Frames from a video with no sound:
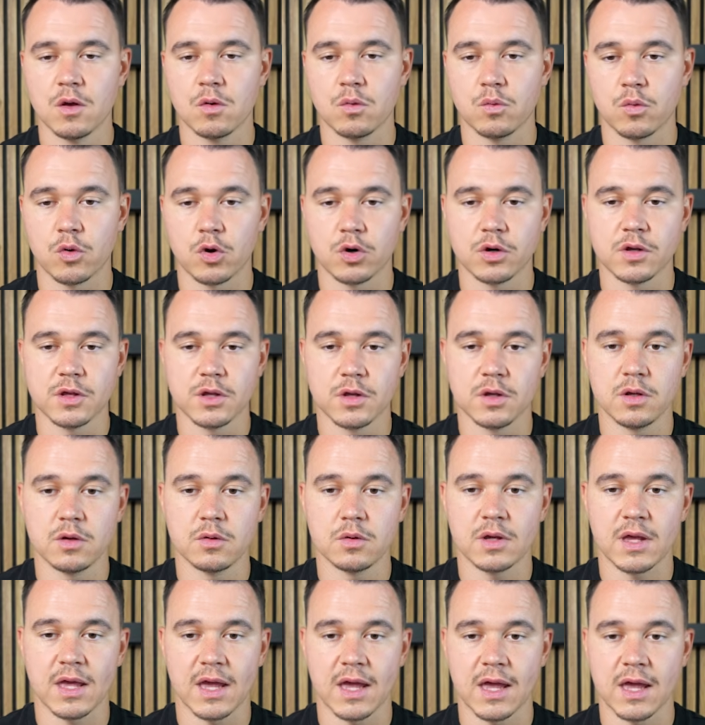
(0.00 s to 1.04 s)
where you
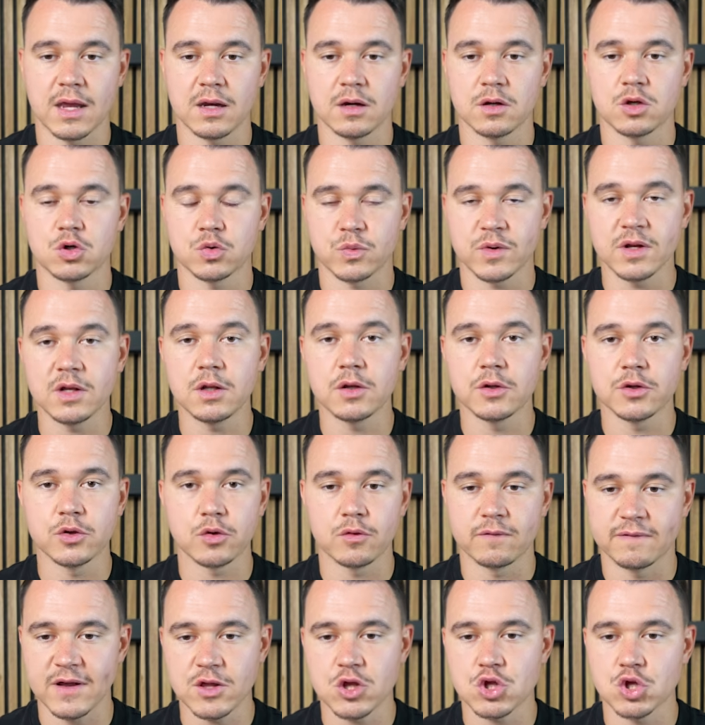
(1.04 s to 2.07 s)
can grill your
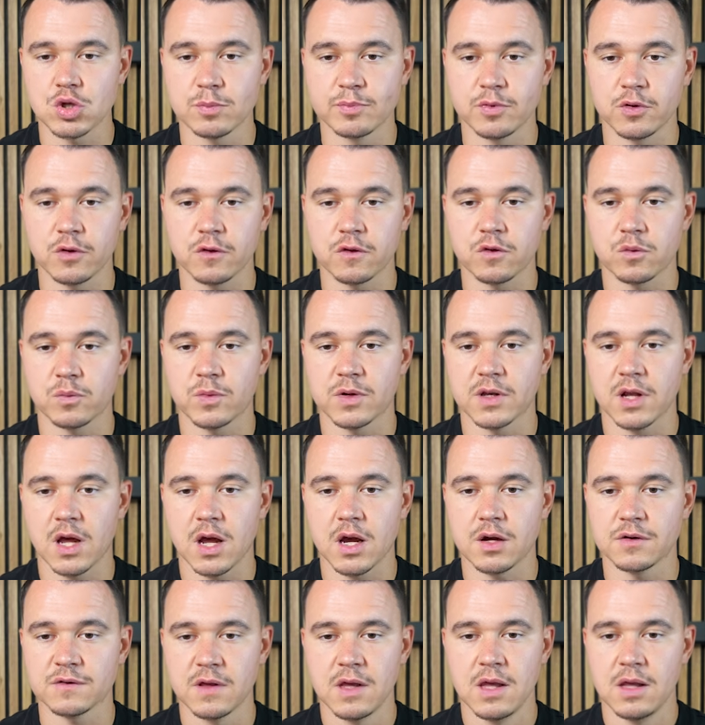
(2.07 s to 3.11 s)
vegetables
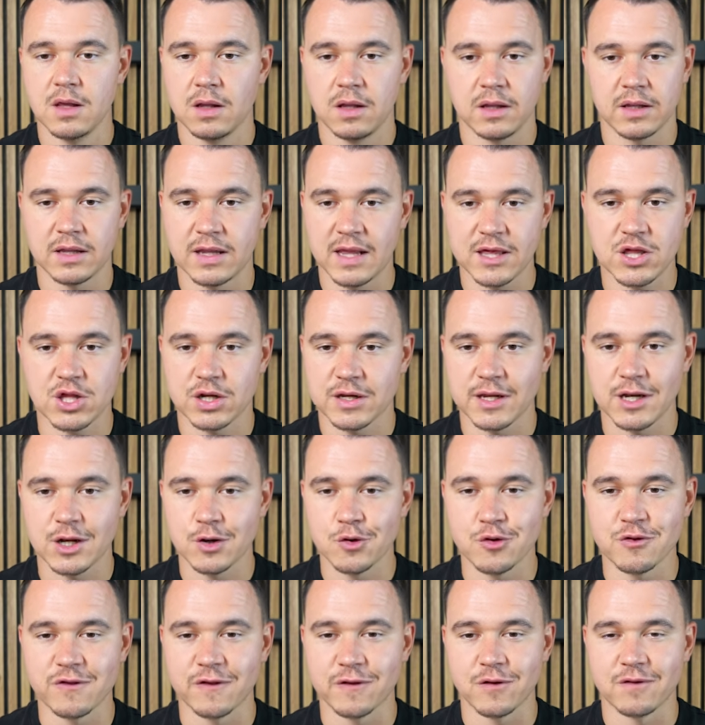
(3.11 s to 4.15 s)
without literally
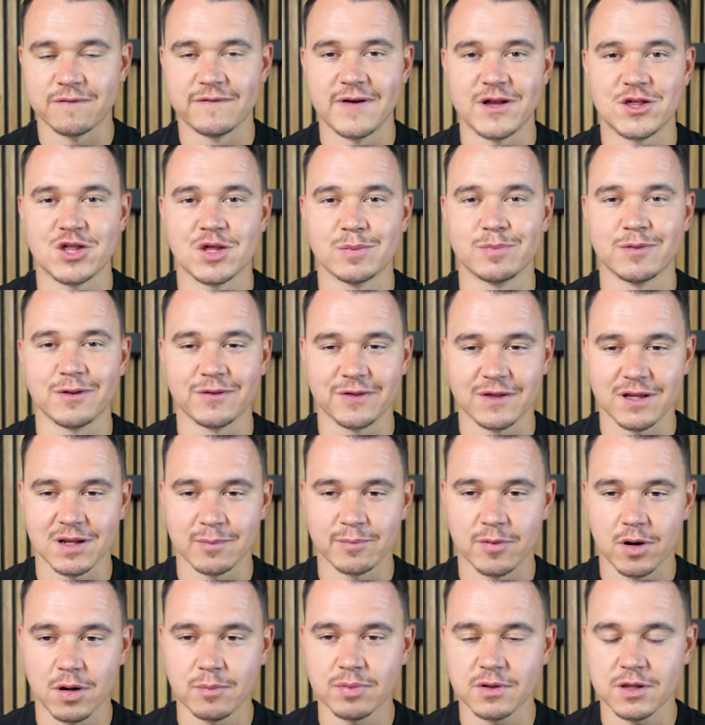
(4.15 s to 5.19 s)
losing your vegetables in the
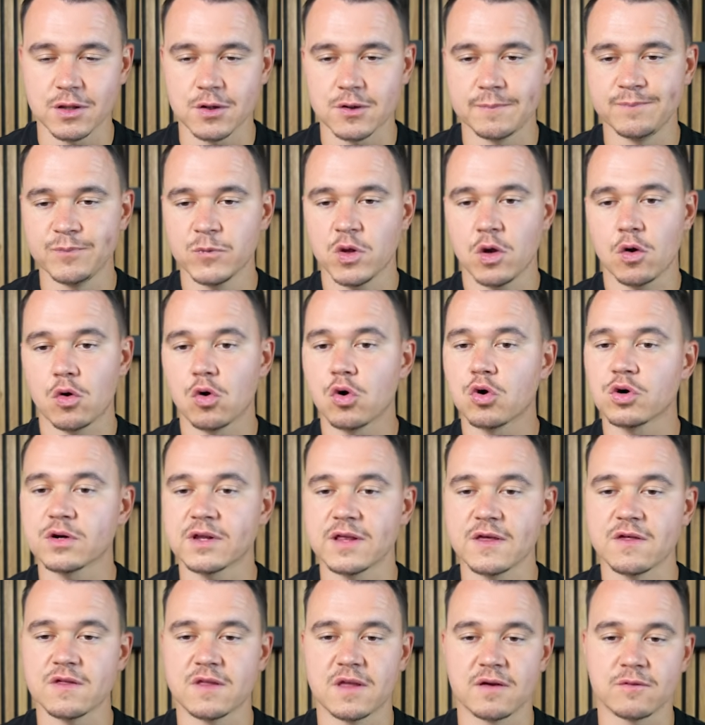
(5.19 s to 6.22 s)
barbecue, or
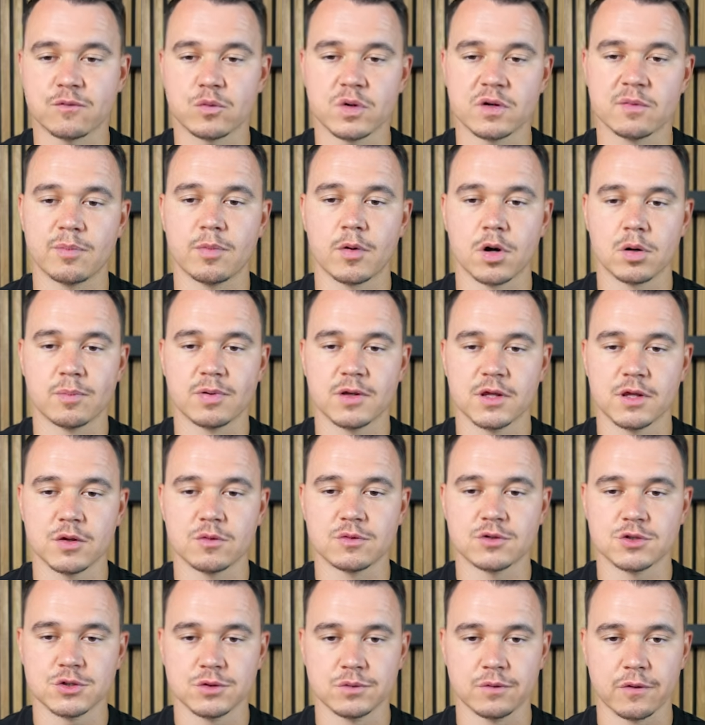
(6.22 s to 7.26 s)
these different barbecue
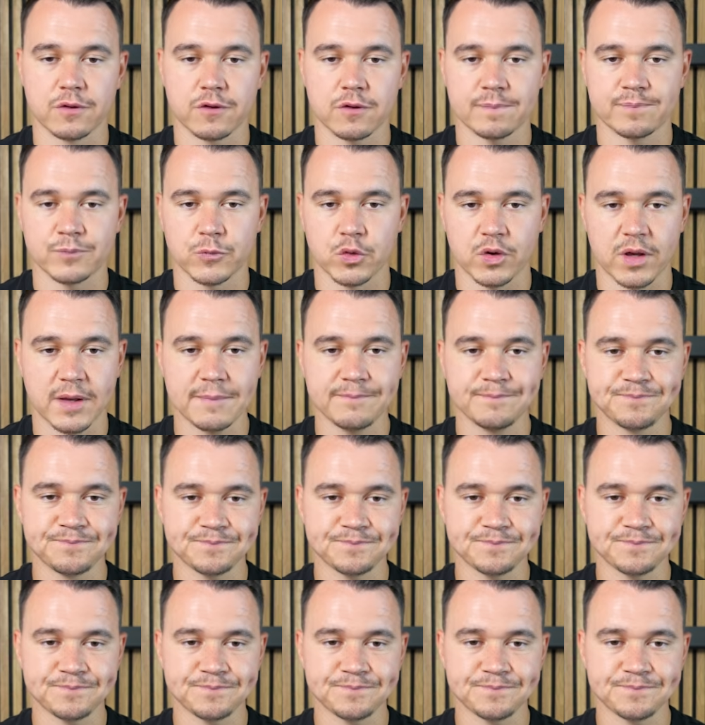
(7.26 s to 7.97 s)
tools. Okay.